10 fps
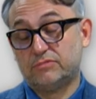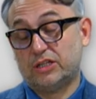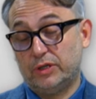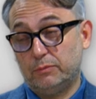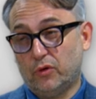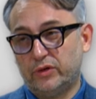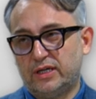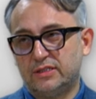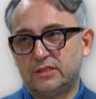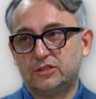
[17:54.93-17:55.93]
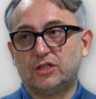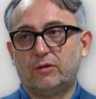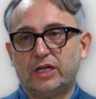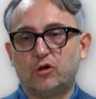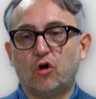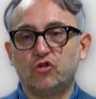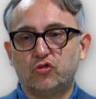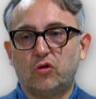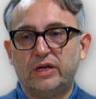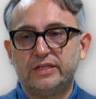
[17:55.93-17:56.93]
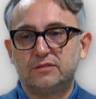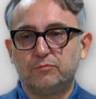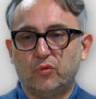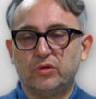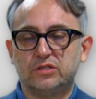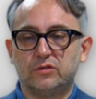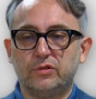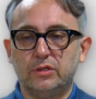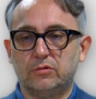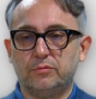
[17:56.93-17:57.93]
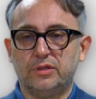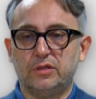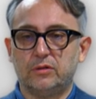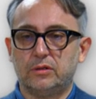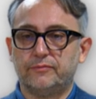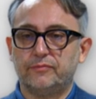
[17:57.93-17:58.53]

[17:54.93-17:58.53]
not really borderless, it's called a controlless borders of the European Union.